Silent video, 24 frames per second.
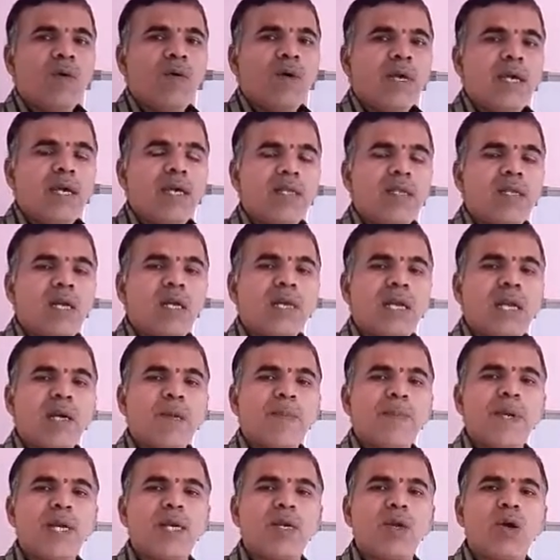in the
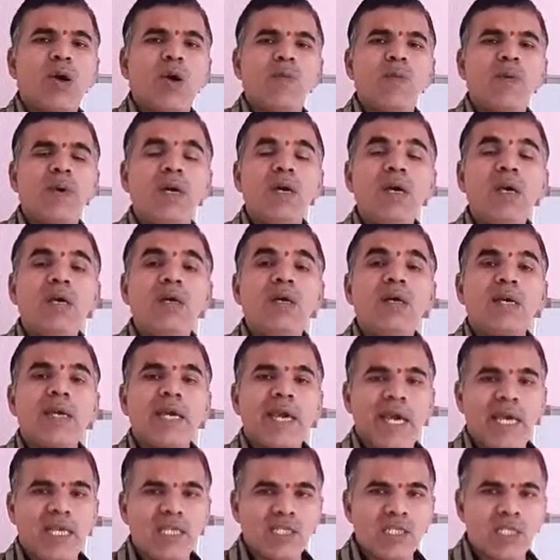treatment of
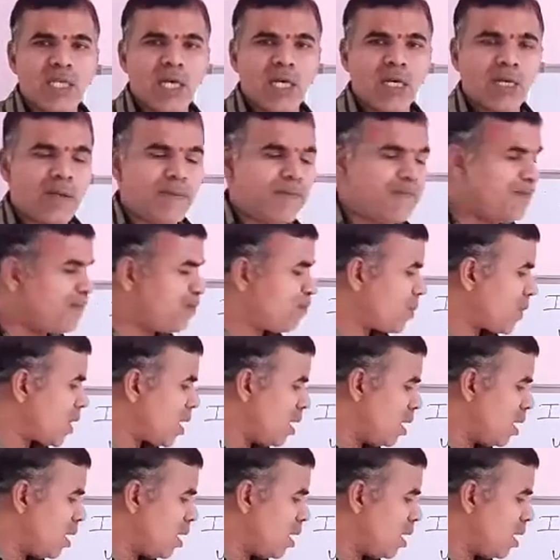cancer.